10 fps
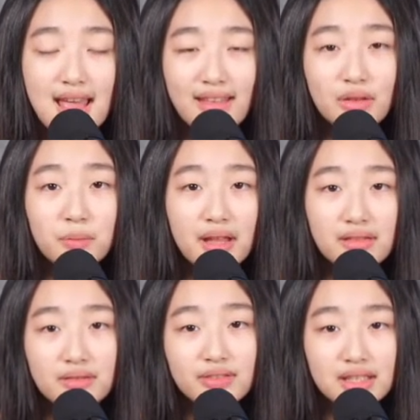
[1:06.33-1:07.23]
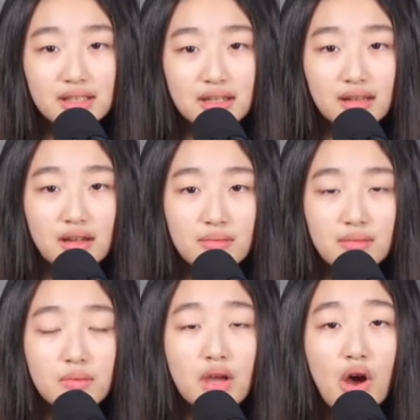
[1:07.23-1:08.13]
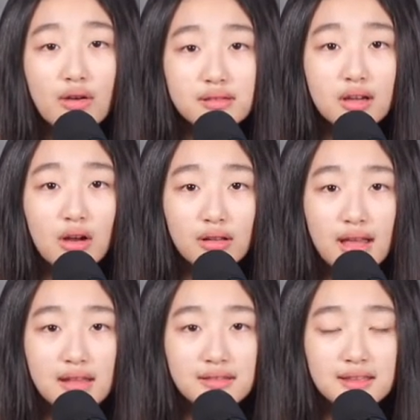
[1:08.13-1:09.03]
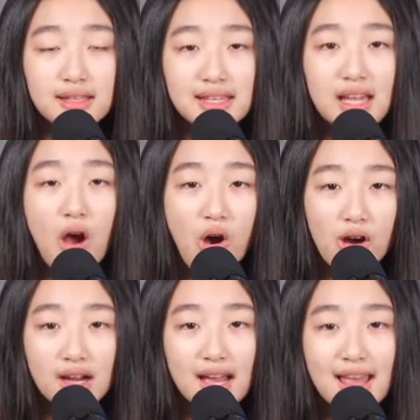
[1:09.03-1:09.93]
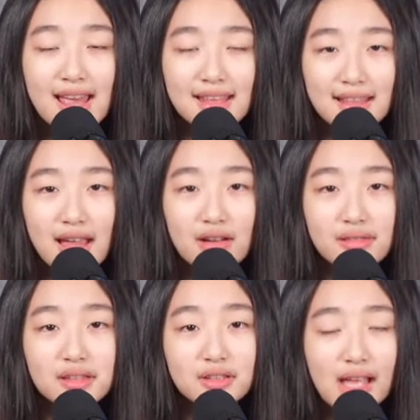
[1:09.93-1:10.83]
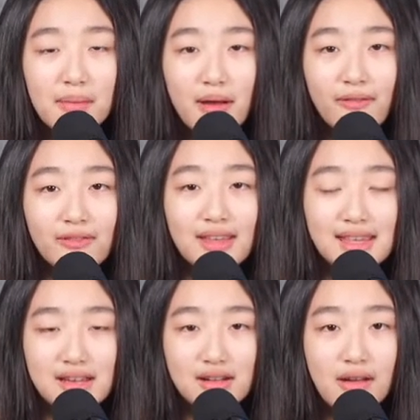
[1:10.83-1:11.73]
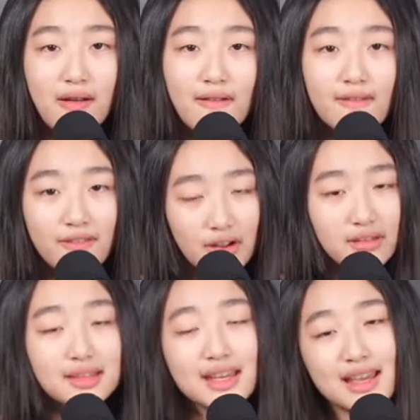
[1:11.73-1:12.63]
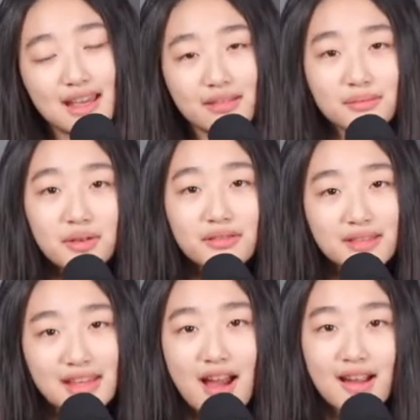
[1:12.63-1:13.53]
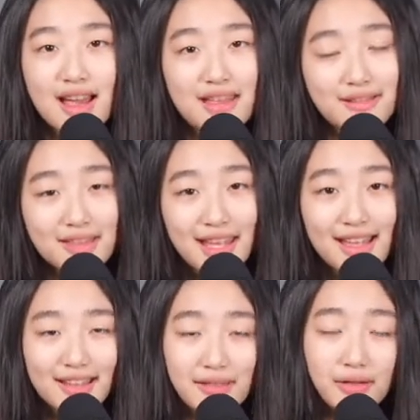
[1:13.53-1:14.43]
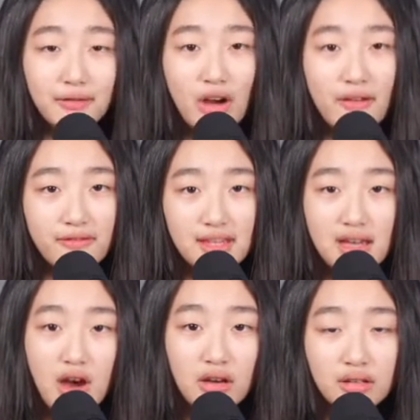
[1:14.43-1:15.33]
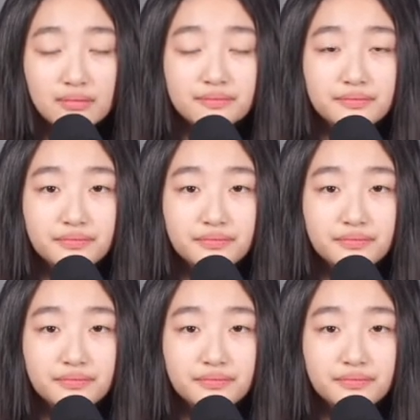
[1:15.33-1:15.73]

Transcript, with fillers: Endoplasmic reticulum, we also call as E R. There is two types of E R. First is smooth E R and second is a rough E R.